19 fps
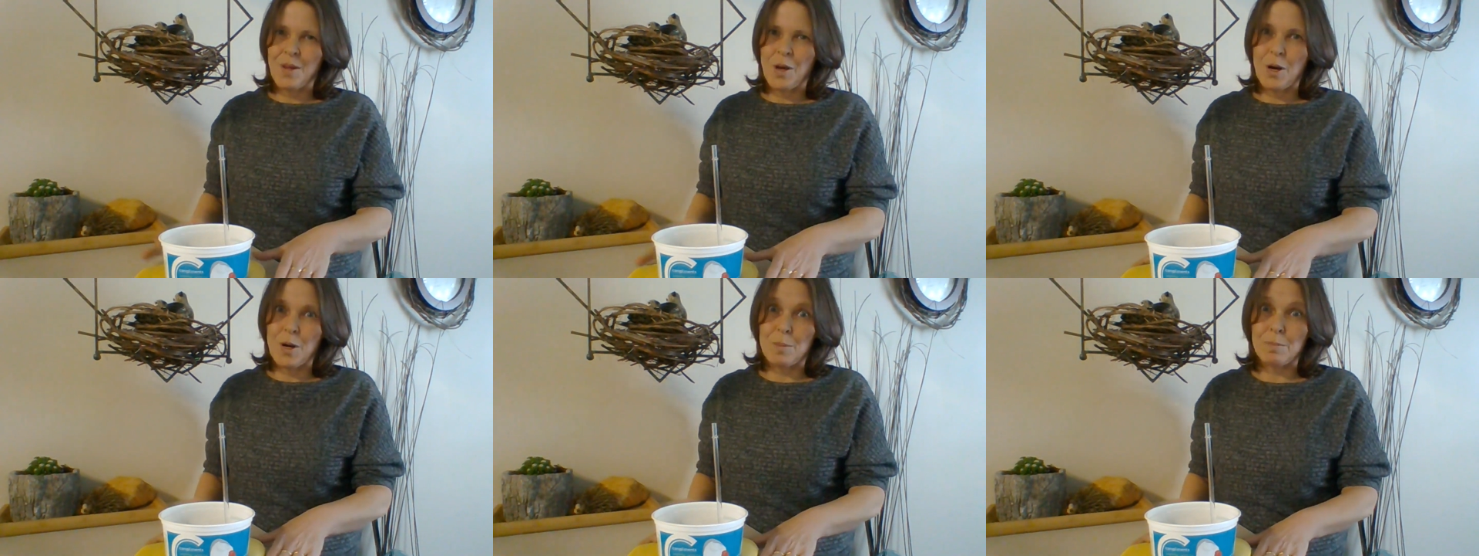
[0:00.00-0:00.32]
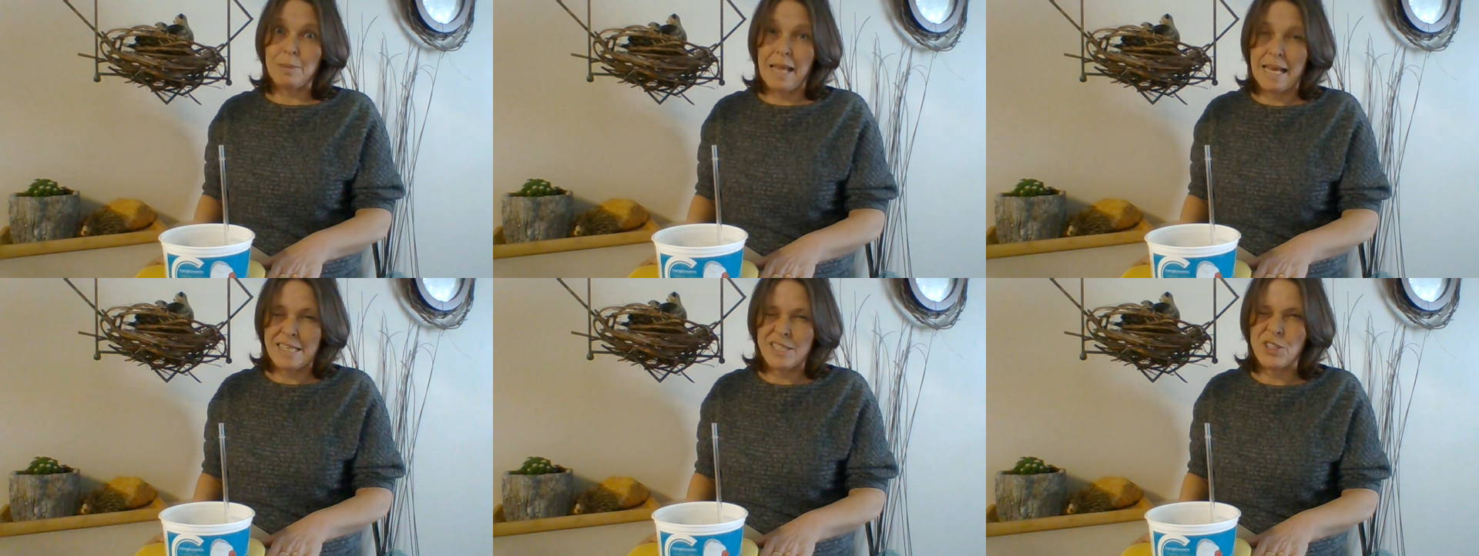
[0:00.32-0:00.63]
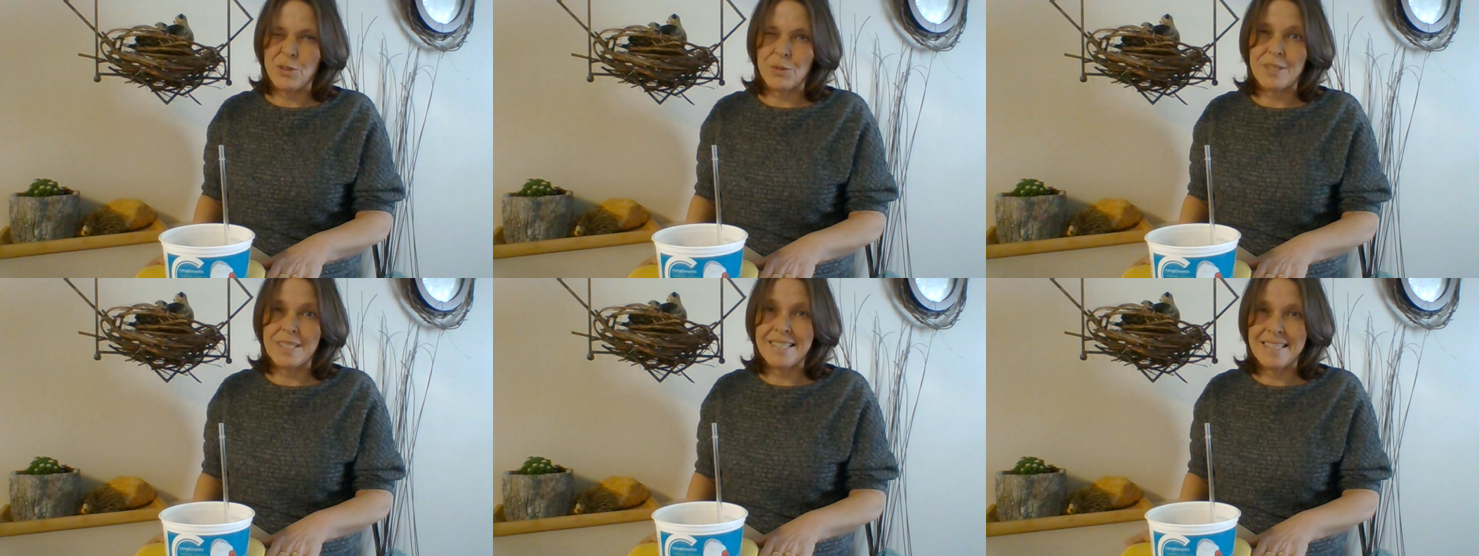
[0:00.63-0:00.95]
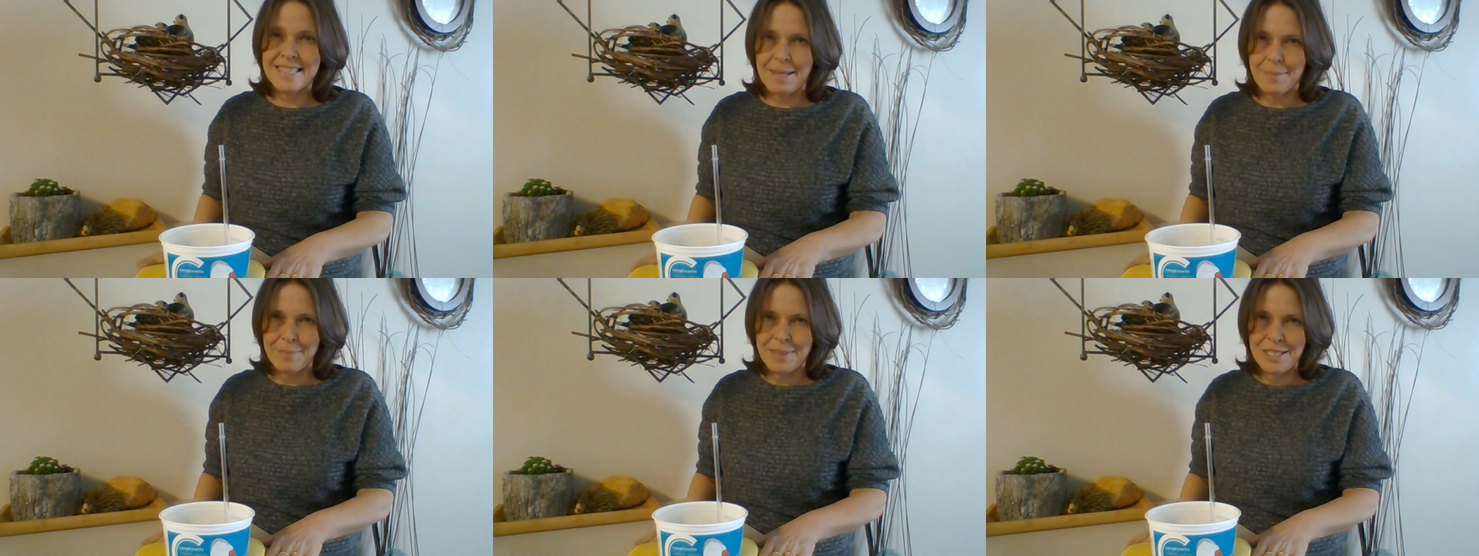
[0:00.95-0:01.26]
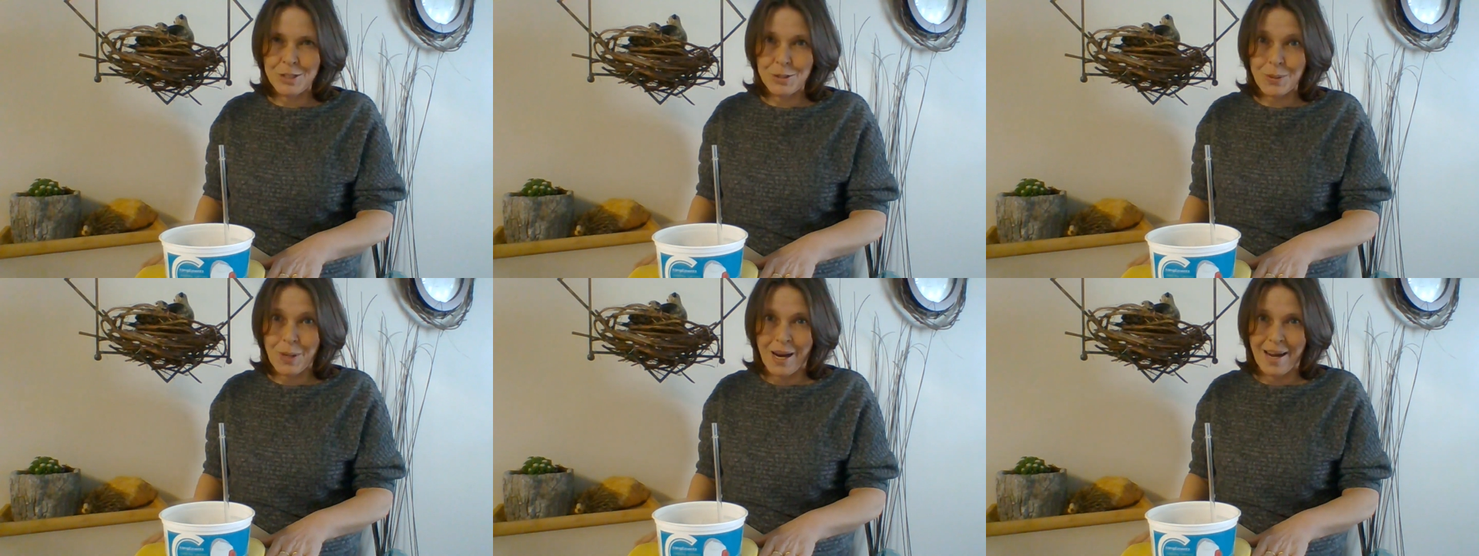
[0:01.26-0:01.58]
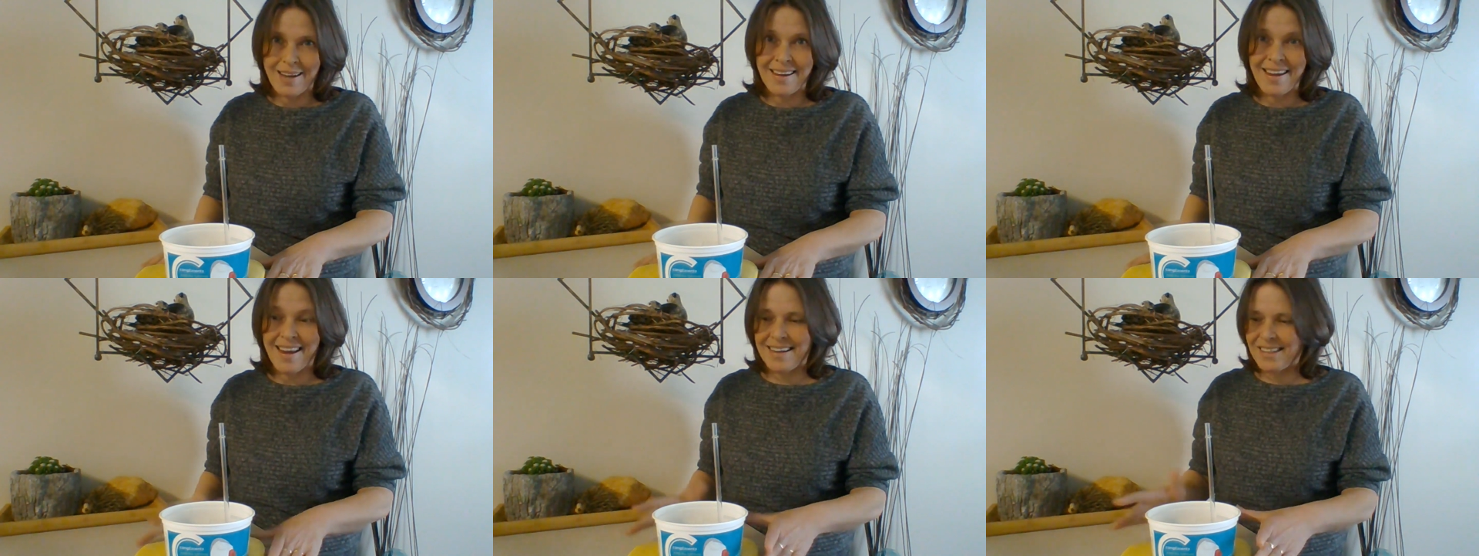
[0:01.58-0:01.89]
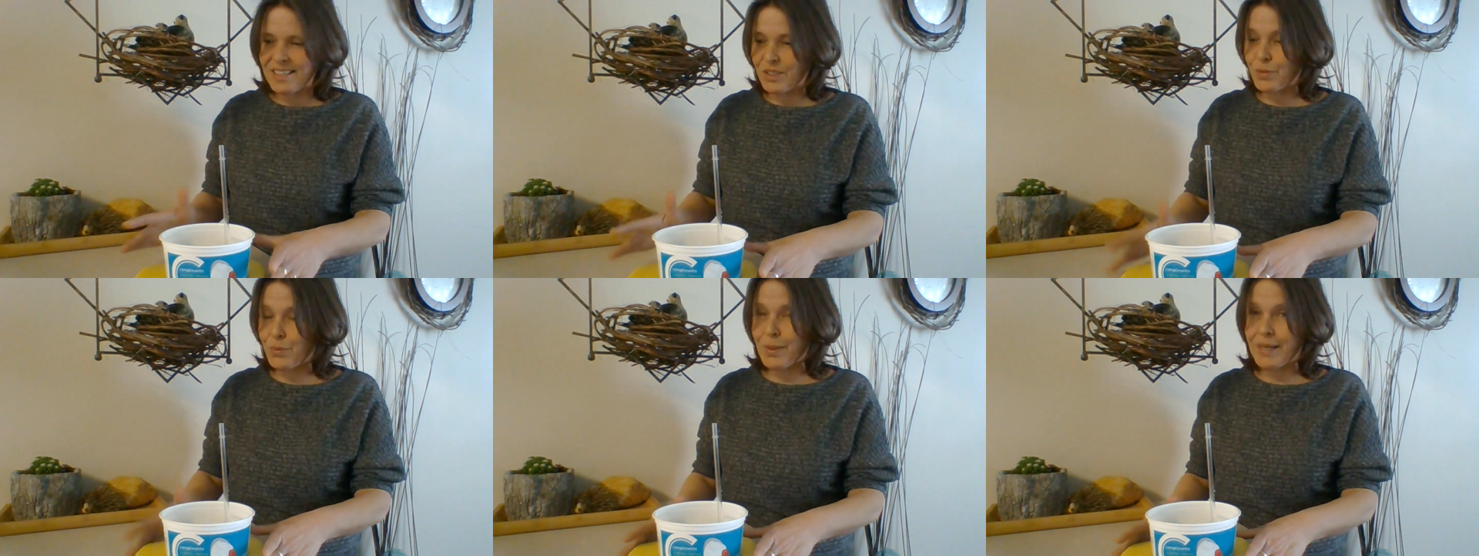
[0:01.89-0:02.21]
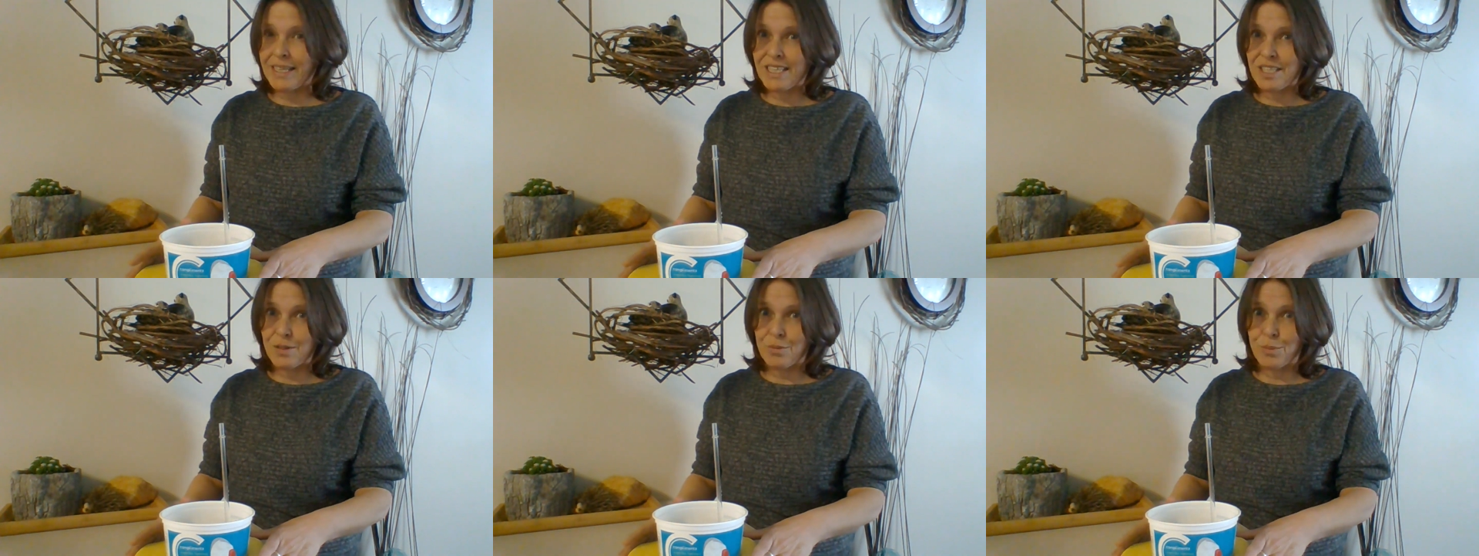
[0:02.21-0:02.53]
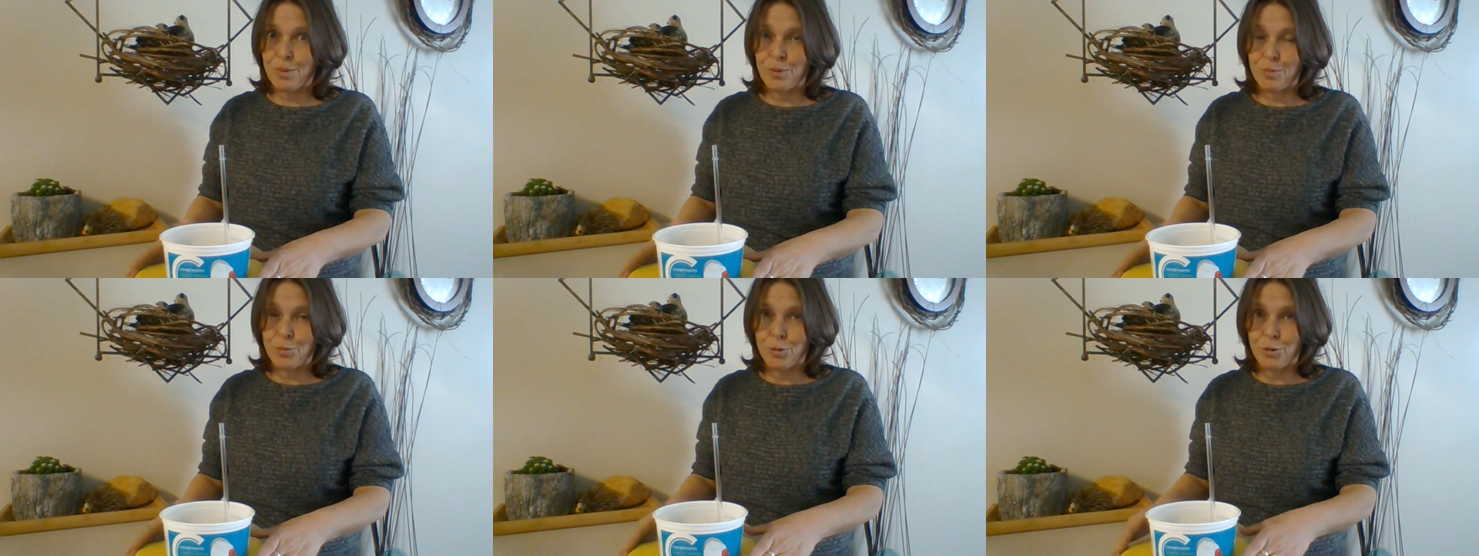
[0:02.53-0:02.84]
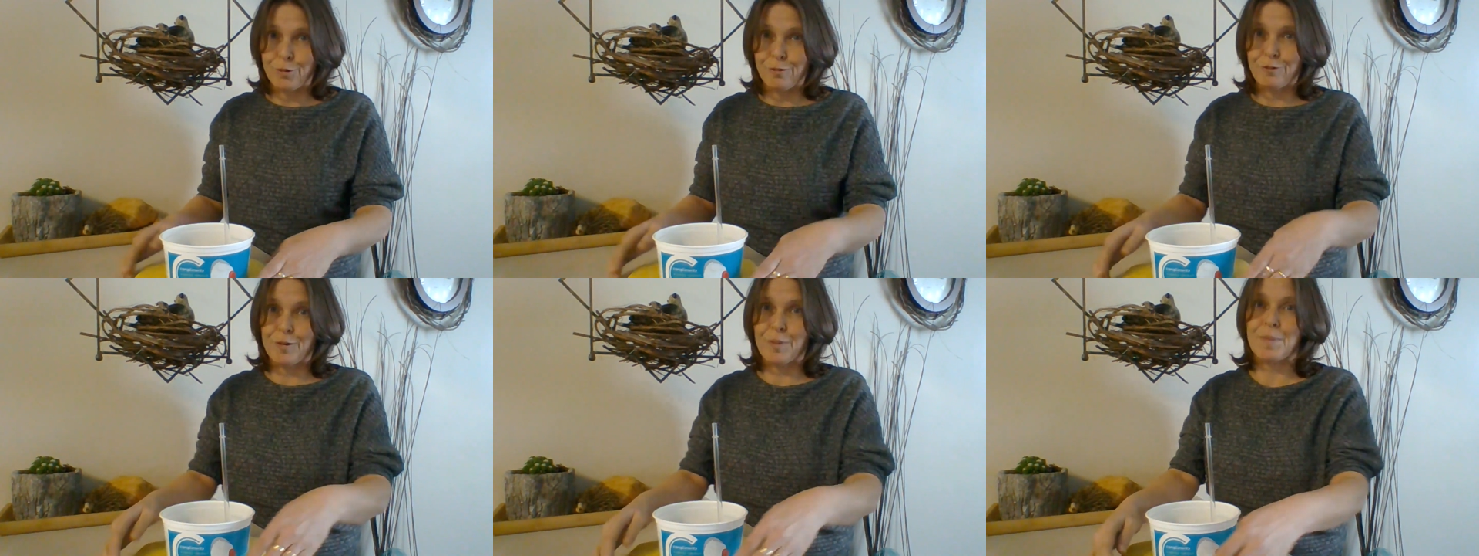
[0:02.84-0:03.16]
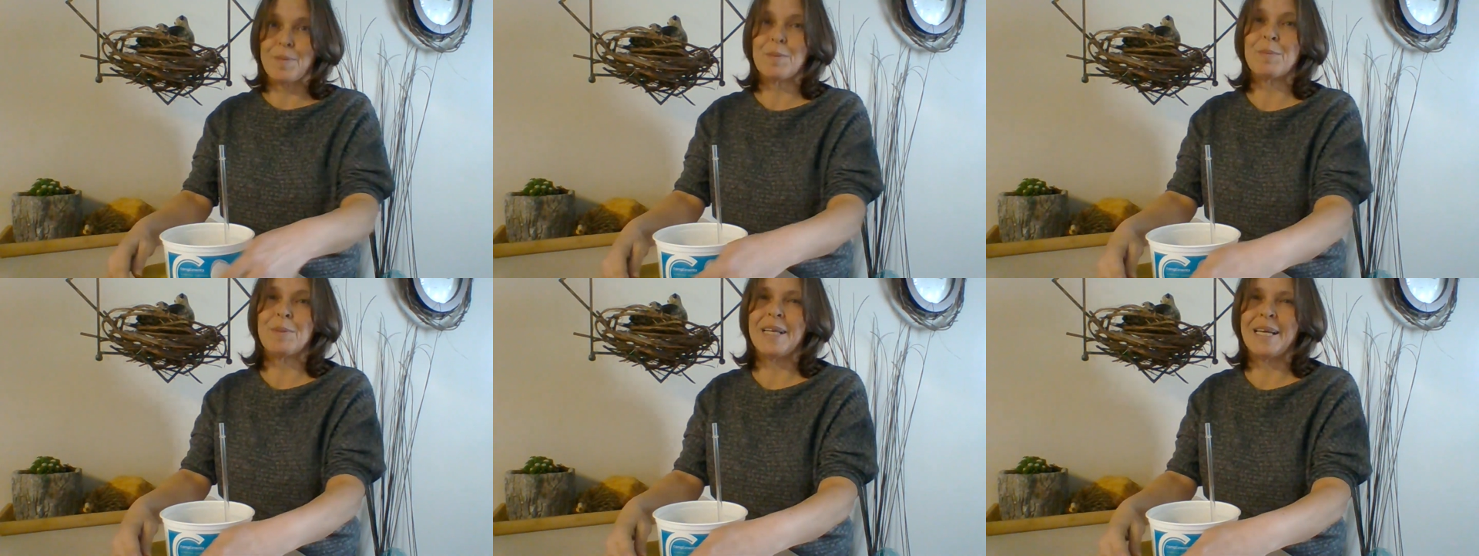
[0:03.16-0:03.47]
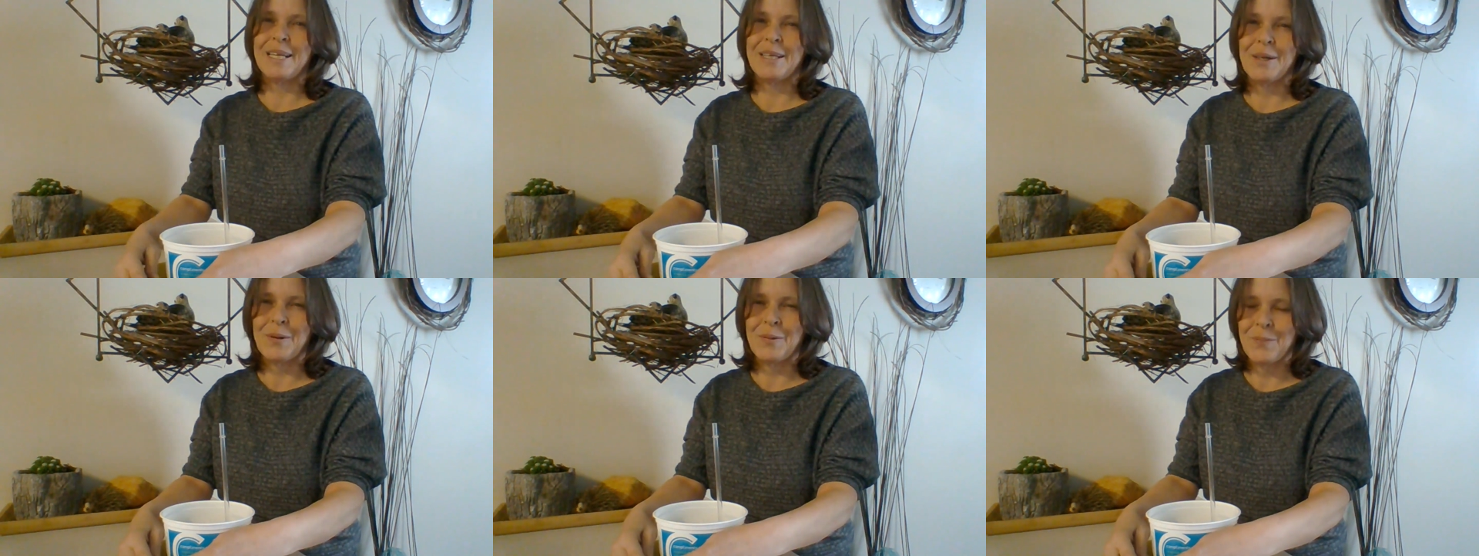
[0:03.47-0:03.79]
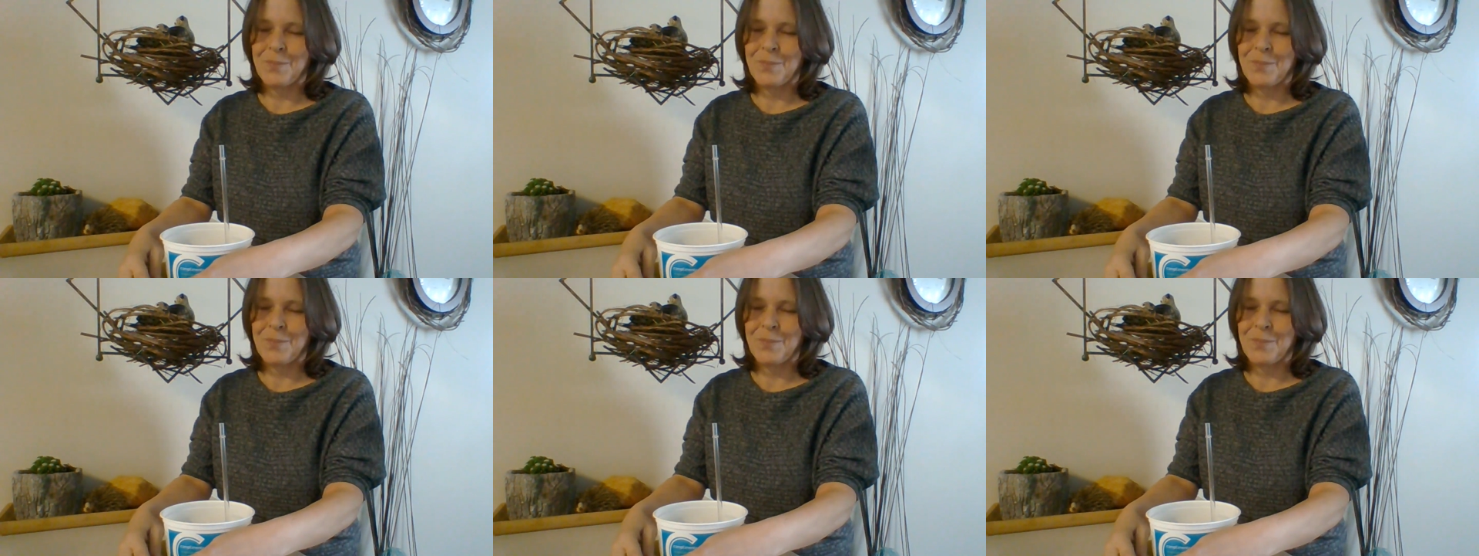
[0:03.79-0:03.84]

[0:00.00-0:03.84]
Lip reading: our plaster is semi-dry and it's ready to remove from the Play-Doh.